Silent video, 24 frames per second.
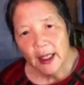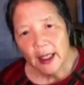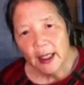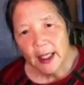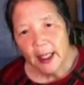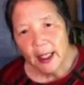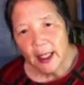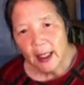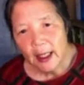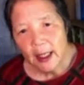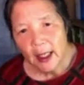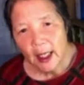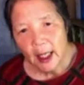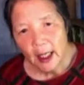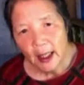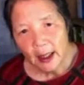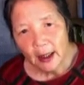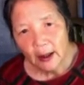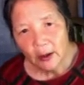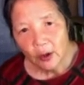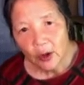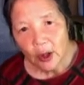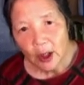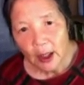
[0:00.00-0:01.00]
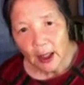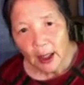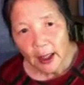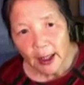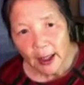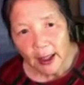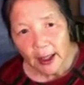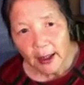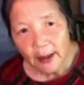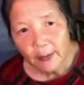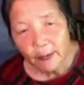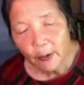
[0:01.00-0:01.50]
they kind of look
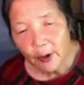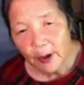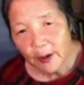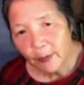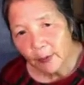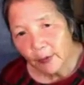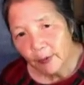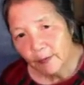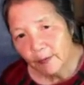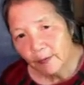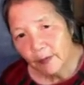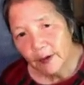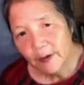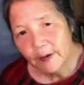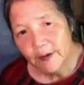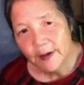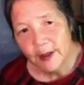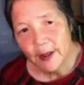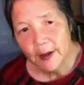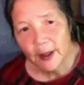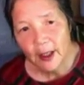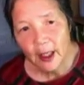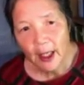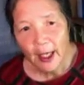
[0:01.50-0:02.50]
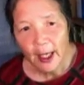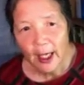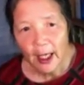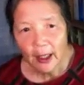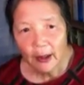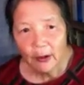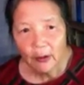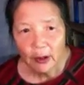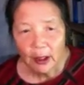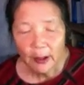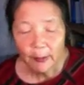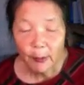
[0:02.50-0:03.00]
alike. One lives on the
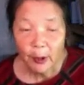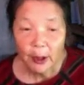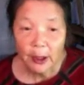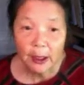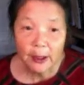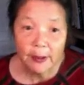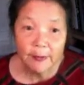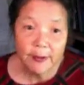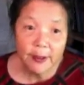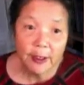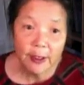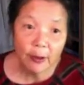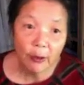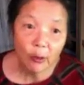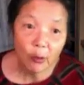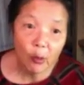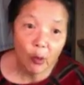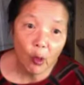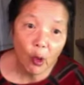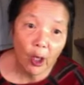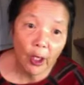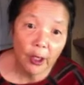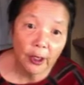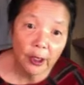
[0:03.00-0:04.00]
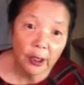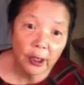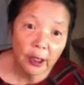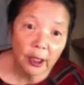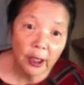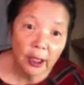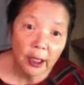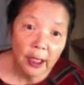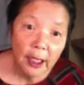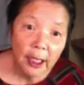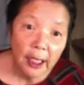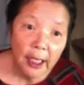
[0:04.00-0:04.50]
land, one lives in the water,
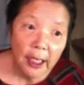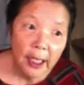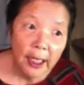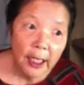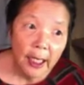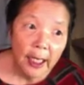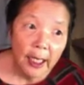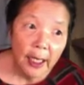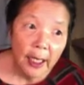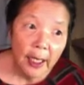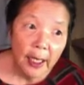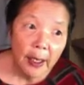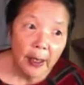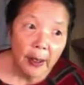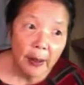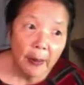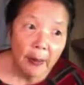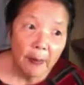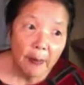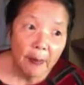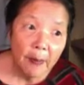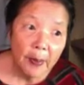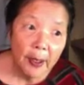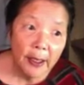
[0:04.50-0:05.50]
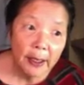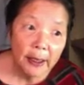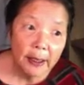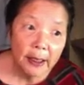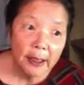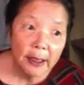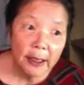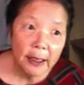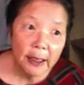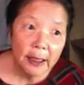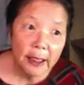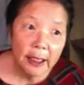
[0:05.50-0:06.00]
but
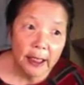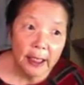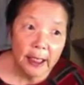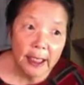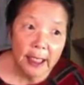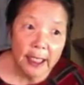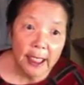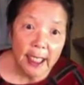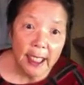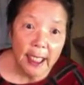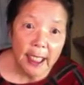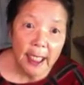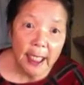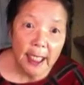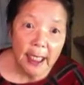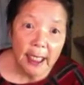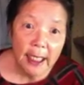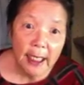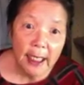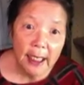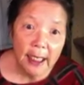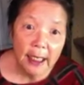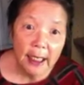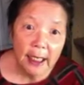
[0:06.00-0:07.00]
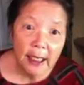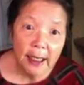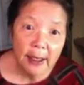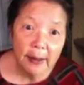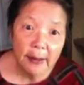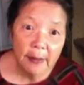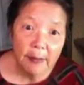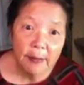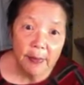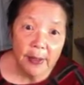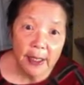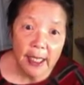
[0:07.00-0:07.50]
they
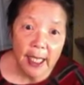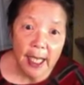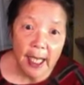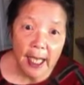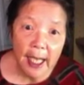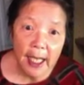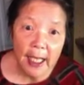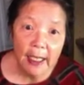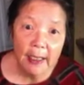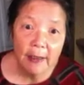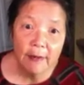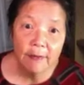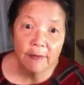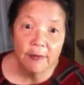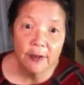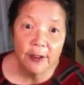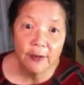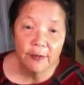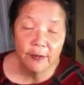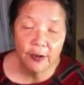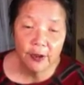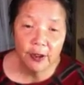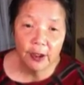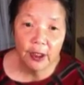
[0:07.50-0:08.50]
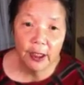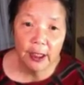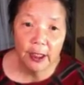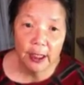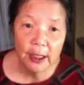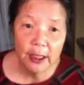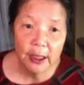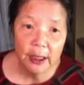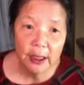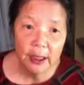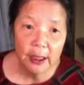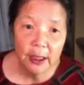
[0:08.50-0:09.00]
behave
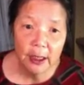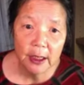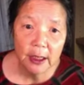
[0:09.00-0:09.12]
differently,